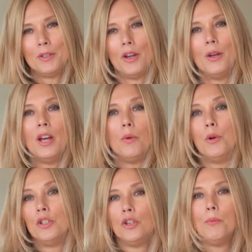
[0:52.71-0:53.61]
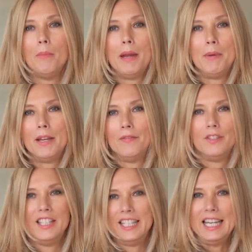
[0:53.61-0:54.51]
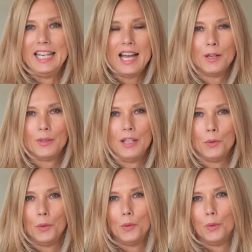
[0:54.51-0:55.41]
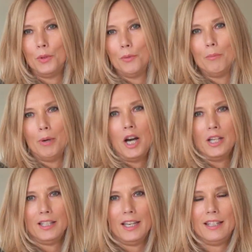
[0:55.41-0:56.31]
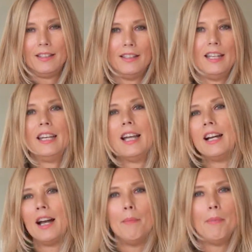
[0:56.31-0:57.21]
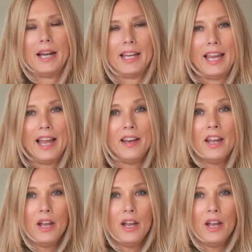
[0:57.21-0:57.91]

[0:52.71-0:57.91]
So once you maybe digged out it or you burnt it, it can come back again.